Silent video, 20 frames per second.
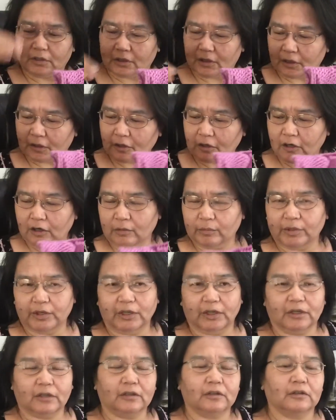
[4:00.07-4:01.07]

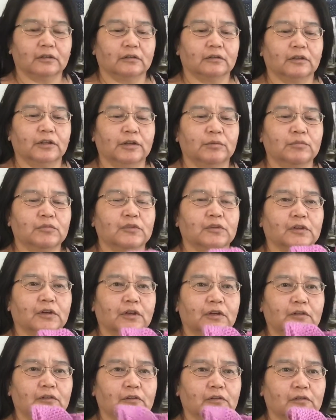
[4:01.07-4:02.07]
accommodate the limb
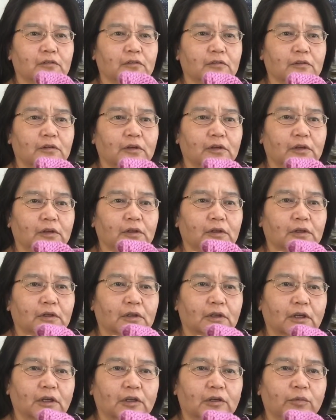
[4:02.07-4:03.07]
sizes
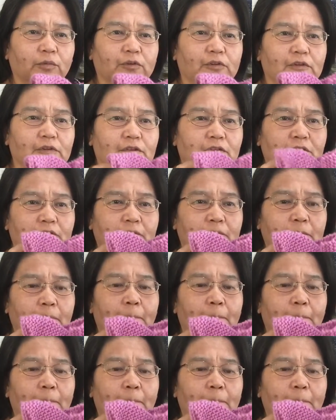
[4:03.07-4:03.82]
and position.